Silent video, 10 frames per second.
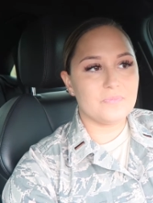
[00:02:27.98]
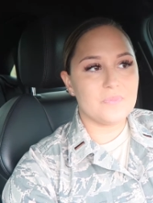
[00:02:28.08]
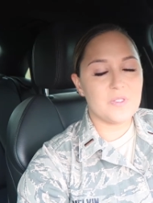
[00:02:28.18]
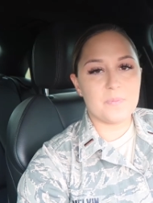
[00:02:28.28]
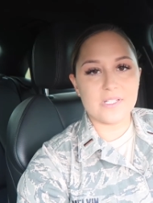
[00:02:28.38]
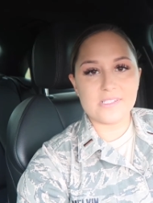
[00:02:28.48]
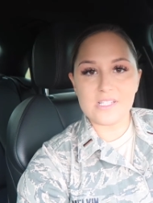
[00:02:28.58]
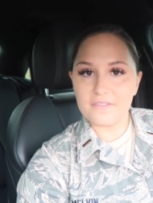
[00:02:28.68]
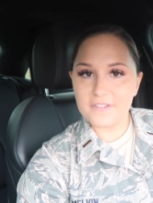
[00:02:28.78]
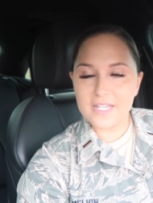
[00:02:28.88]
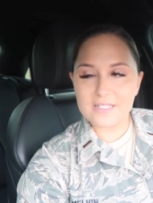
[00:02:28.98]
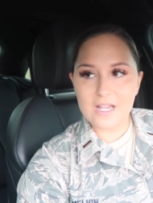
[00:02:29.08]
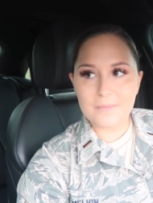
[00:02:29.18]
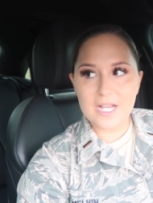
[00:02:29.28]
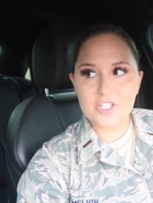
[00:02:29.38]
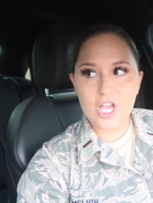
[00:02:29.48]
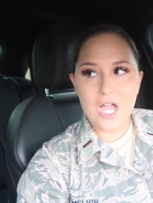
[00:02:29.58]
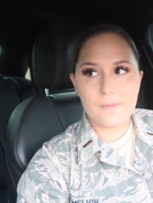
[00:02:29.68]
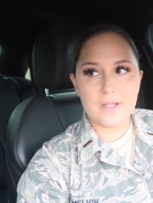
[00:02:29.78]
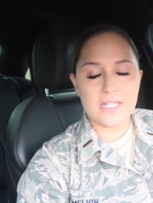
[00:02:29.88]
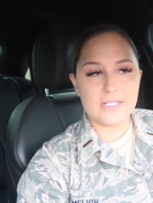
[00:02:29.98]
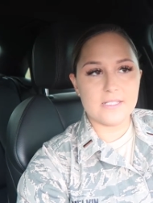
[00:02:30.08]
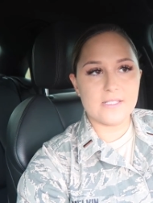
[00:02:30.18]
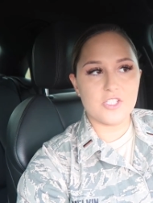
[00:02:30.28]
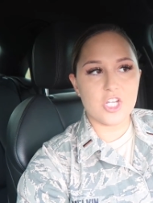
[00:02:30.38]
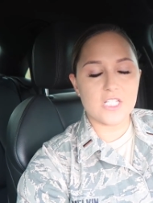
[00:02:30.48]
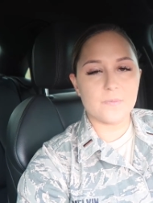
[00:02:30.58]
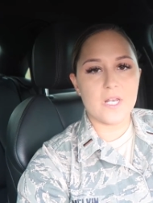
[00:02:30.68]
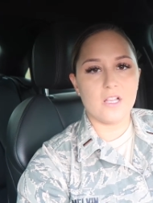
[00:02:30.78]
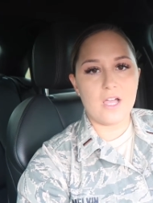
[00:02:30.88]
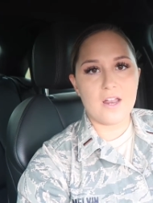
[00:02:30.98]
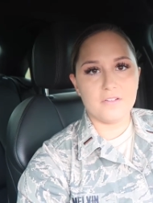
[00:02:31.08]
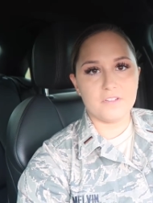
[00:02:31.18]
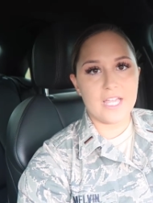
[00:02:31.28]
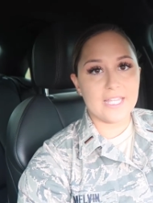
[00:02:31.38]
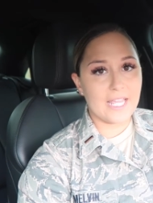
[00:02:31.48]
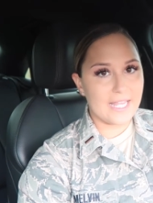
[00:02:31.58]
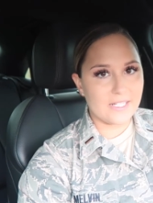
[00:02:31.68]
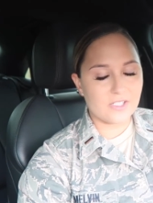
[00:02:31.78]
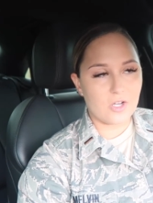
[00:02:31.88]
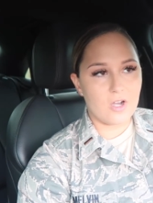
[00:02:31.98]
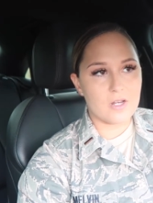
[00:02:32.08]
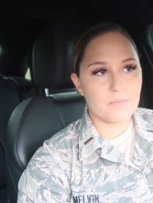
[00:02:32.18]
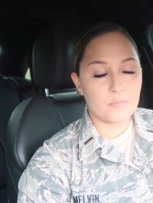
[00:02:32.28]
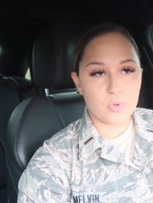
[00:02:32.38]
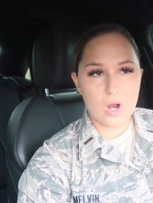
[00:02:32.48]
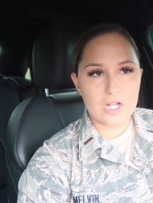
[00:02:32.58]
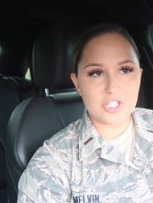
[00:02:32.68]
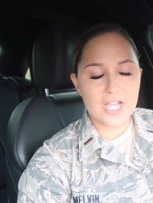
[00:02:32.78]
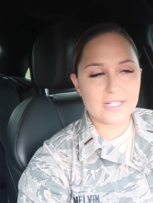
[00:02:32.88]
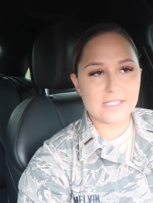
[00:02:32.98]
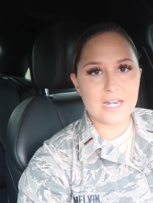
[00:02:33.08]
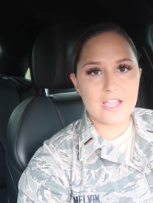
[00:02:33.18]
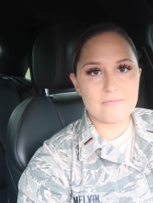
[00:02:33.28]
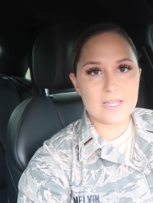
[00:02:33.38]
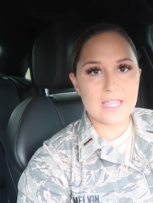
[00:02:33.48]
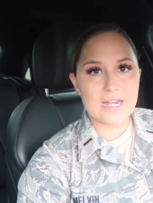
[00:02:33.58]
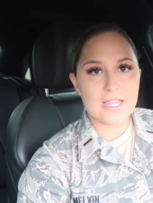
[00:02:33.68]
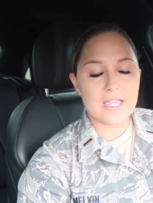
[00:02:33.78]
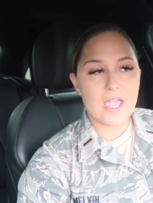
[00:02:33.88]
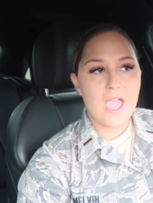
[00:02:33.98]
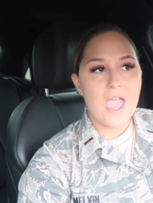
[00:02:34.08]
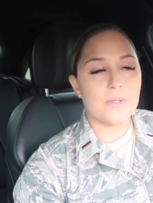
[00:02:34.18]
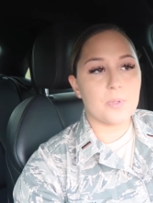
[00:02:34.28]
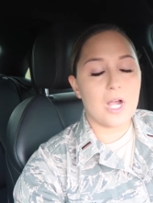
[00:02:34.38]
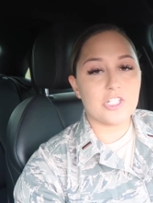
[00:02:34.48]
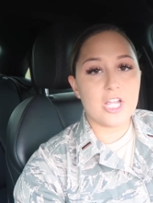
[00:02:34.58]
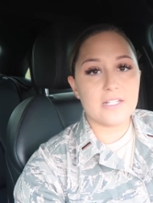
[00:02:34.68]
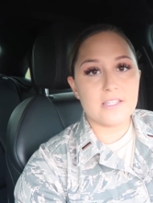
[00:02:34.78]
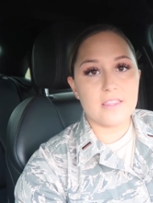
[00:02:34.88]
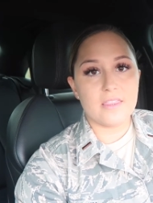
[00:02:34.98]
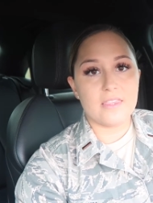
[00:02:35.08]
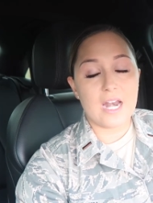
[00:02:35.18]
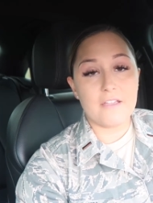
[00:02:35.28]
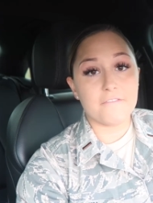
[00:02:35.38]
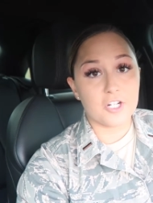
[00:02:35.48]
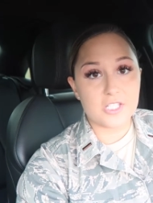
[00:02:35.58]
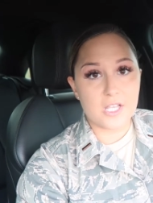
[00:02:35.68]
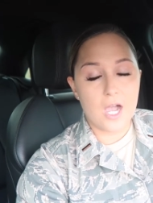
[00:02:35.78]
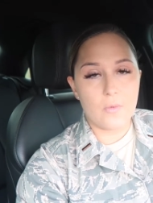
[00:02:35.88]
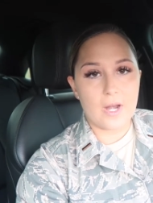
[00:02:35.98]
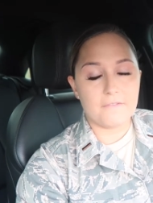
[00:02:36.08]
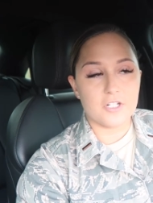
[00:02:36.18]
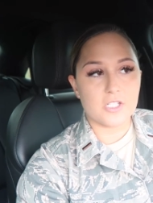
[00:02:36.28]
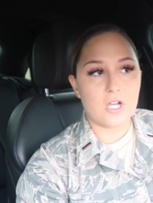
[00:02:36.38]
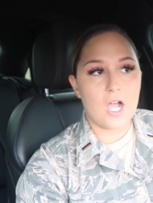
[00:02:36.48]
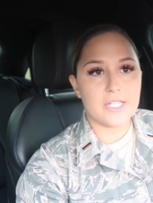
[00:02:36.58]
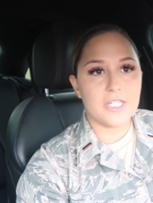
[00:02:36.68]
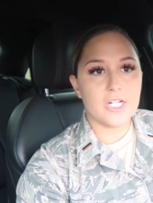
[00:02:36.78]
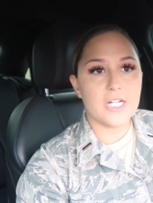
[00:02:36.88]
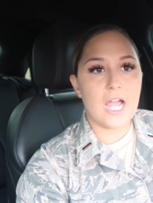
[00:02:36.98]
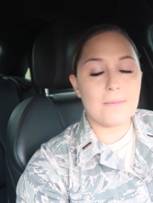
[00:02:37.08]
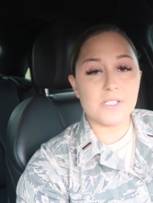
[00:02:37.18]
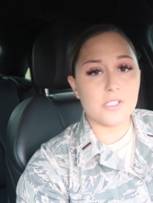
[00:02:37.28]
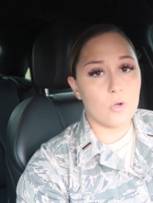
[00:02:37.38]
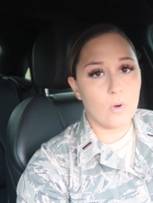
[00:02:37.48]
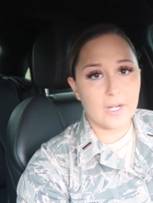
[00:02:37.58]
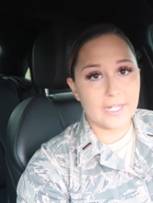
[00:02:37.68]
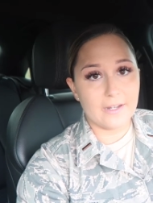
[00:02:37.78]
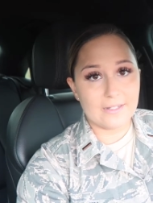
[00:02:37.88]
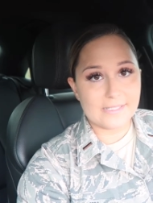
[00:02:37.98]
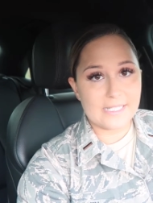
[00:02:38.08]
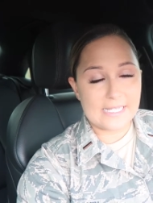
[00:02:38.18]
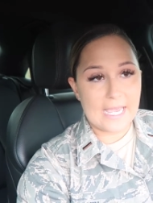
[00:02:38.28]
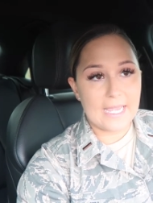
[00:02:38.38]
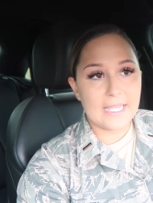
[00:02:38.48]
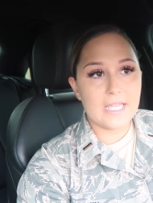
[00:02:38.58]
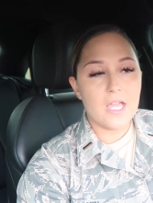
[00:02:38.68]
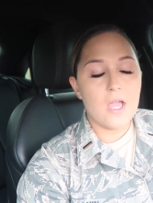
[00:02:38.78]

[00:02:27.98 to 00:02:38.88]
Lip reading: specifics on my job. It's just been a lot of like hands-on projects that I've been getting. The project that I first got when I first got here, I'm still working on today,